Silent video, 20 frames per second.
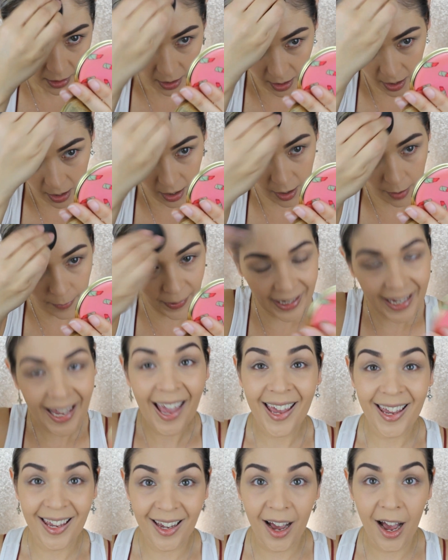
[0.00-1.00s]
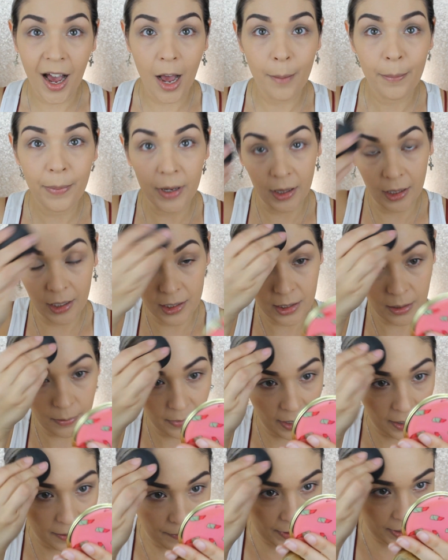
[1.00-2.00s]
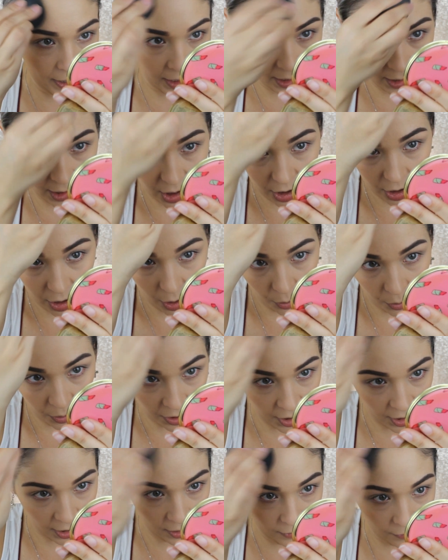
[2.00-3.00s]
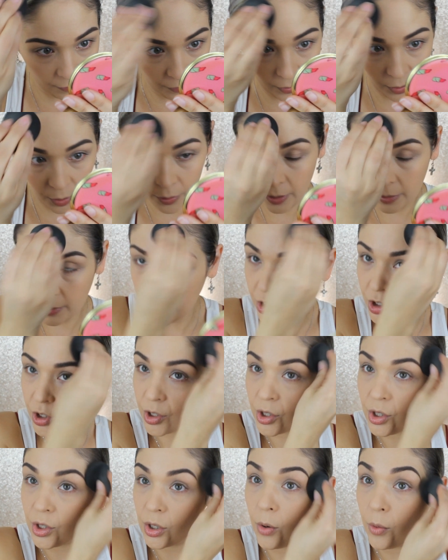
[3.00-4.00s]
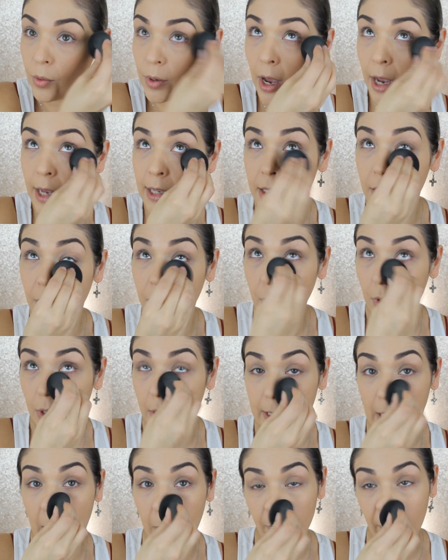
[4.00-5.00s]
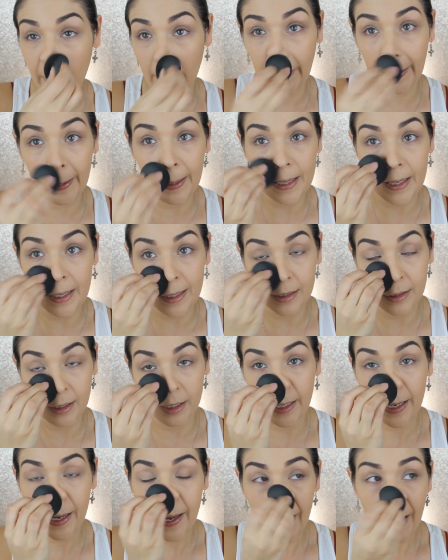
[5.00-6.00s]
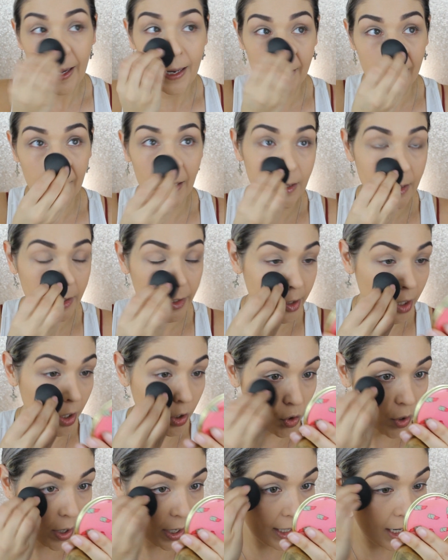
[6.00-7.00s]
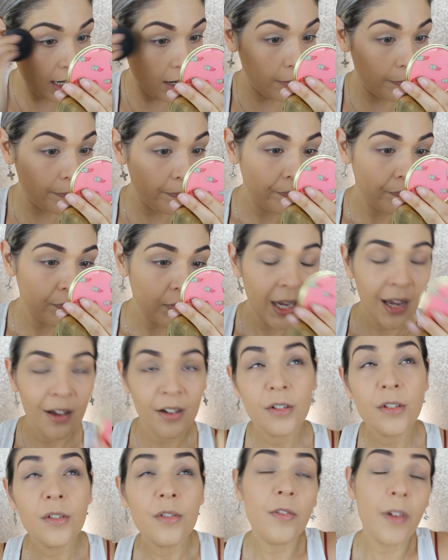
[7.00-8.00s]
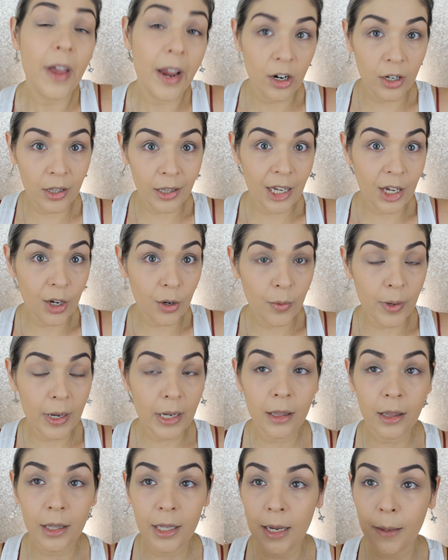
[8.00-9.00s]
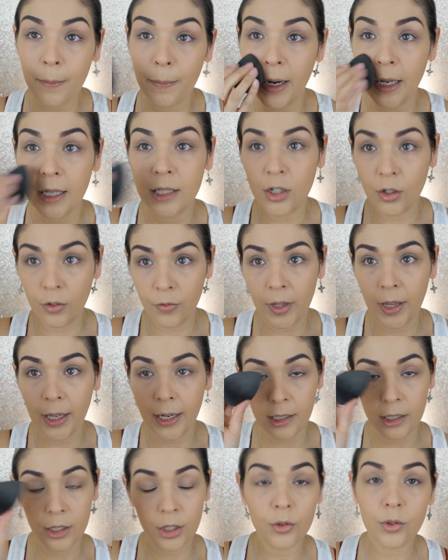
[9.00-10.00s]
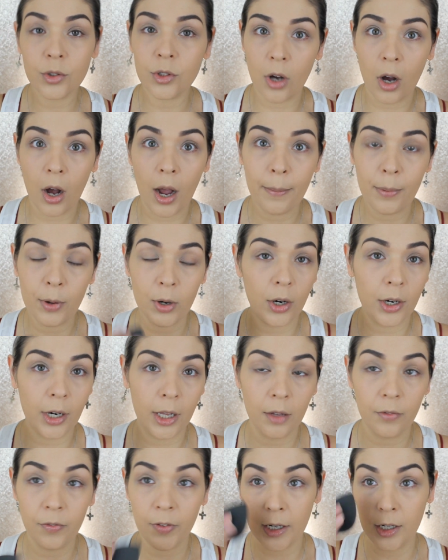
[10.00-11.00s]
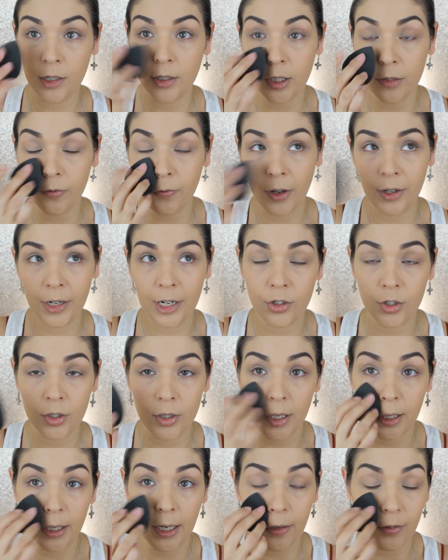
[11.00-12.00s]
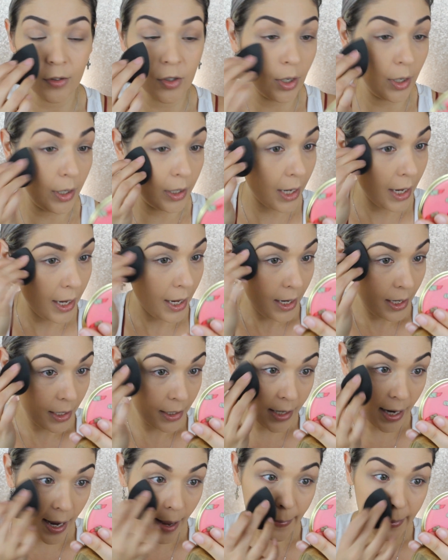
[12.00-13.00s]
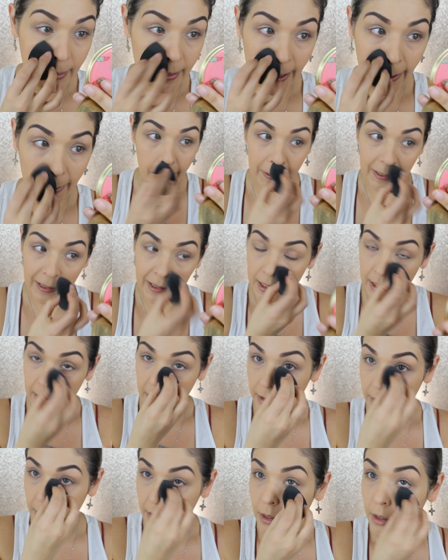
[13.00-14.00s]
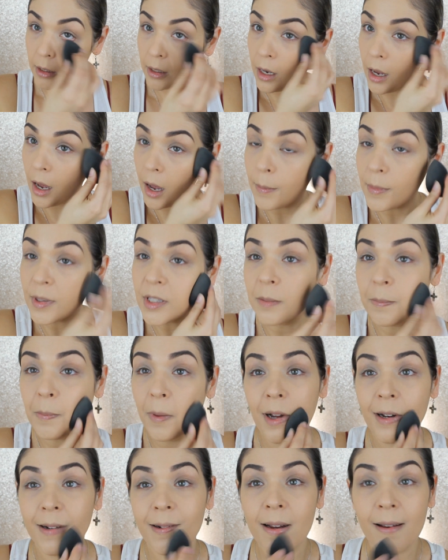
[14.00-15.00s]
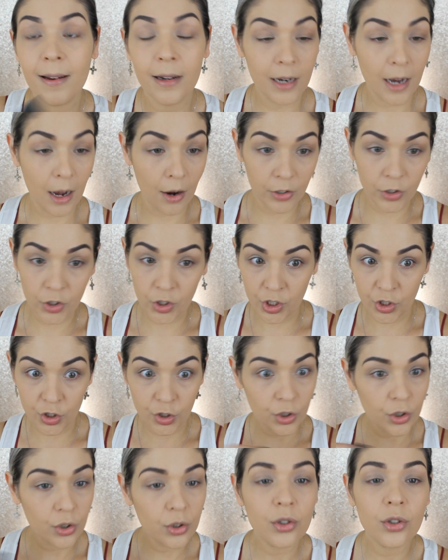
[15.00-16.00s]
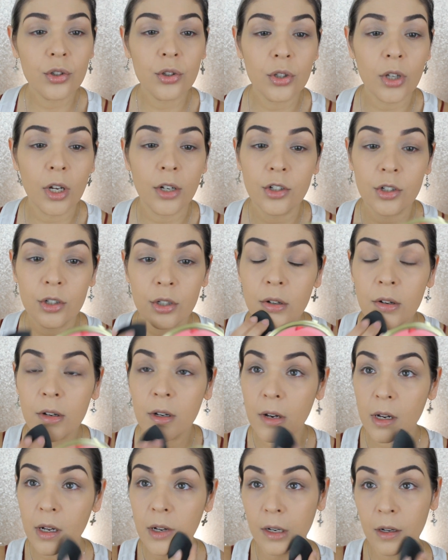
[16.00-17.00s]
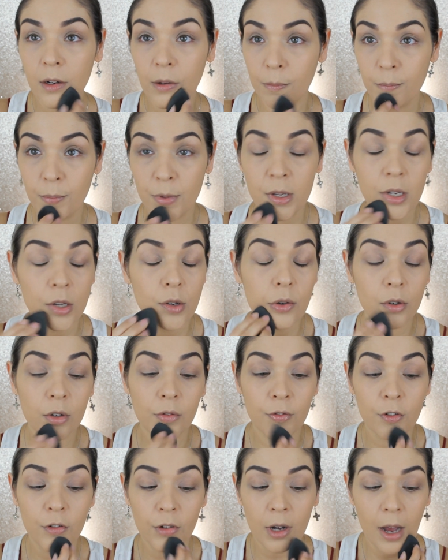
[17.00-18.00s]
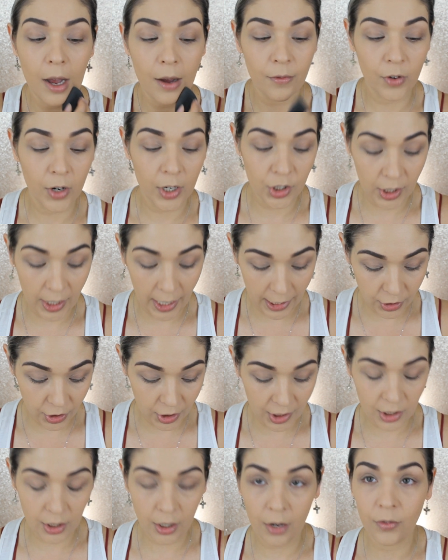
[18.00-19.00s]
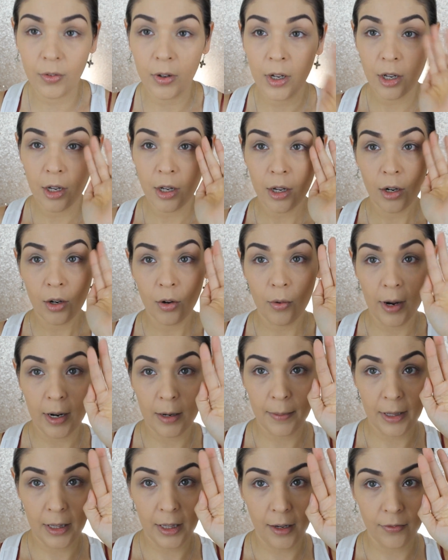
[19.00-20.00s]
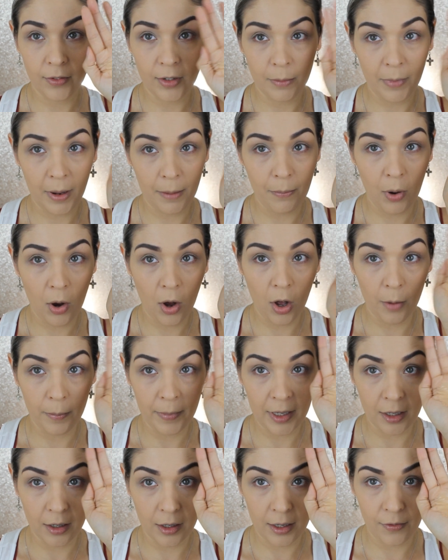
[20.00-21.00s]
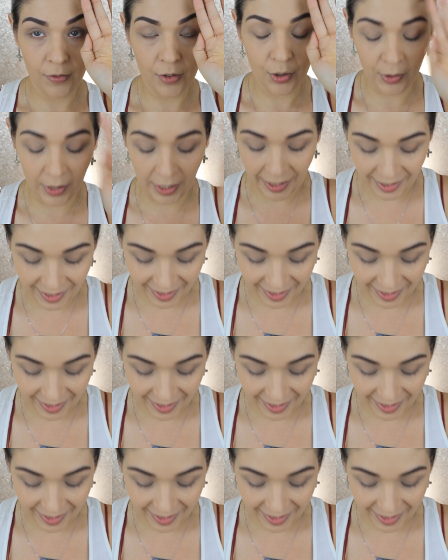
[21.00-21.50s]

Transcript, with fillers: um, cake up, at least in my opinion. It's so thin and fluid. It's just so nice. It works out very easily. It does dry down fairly quickly, but I still feel like you saw I put on all the foundation and then kind of started dabbing it with this um, sponge and now it's just such beautiful coverage. And I actually still have quite a bit left in my palm here, if you can